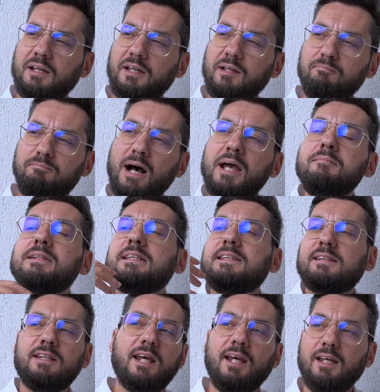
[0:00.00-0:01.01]
by
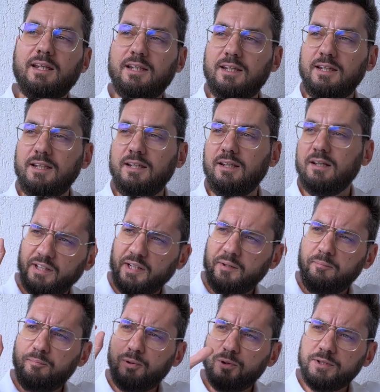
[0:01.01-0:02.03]
mistake he
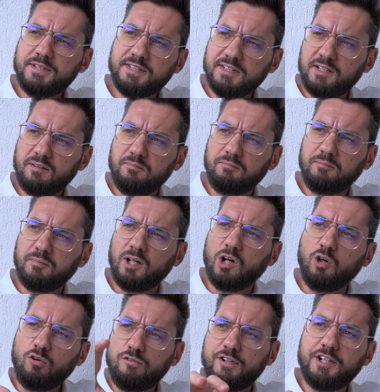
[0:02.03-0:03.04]
put some
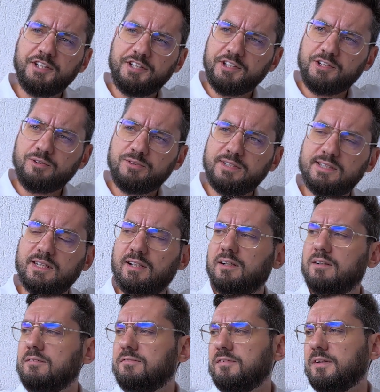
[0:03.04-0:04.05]
overdose
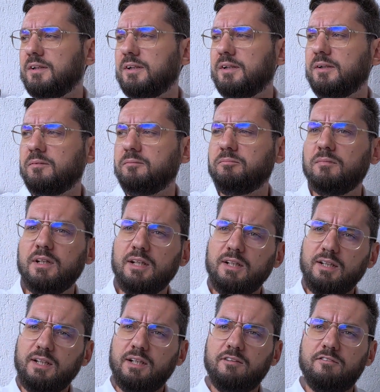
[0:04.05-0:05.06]
of
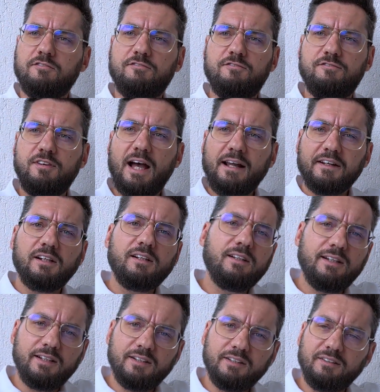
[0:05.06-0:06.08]

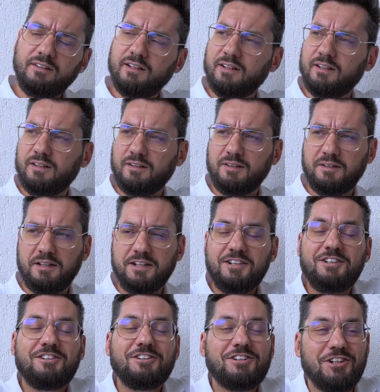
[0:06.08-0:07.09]
vanillin
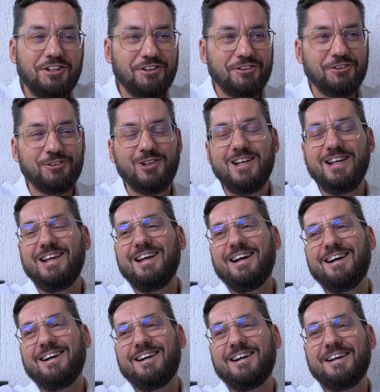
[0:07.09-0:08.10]
into
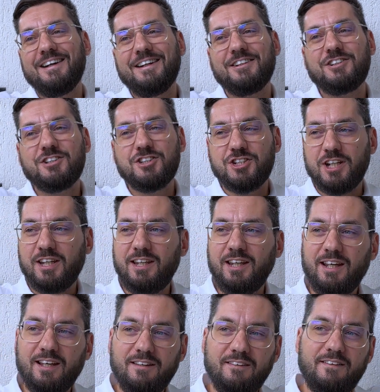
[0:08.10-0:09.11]

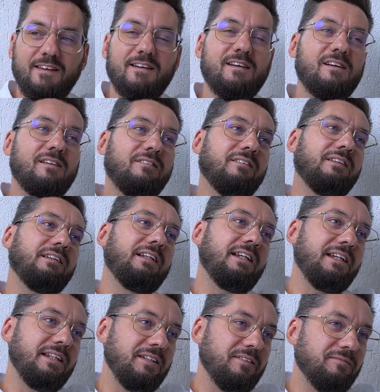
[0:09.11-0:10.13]
Jicky, and there
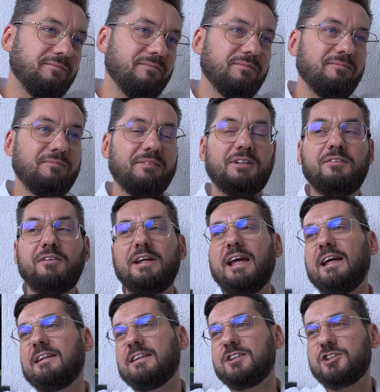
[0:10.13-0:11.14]
he
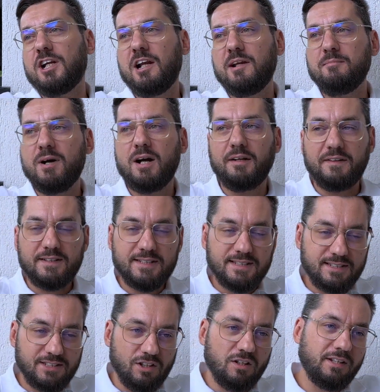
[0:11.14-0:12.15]
created Shalimar. This
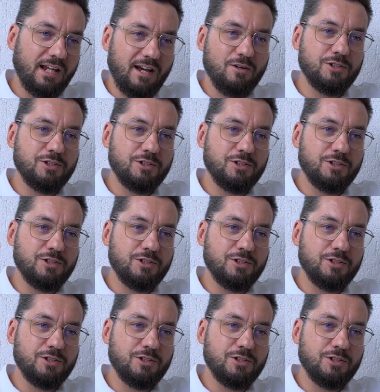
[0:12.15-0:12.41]
is not how